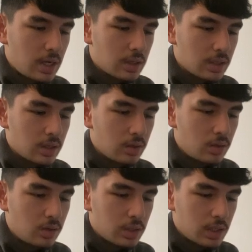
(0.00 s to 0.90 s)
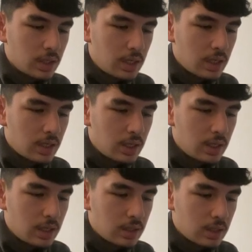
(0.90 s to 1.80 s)
and then a low, and then a higher
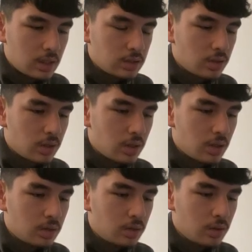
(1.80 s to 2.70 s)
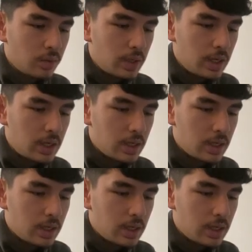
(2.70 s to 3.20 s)
high, and then a lower high,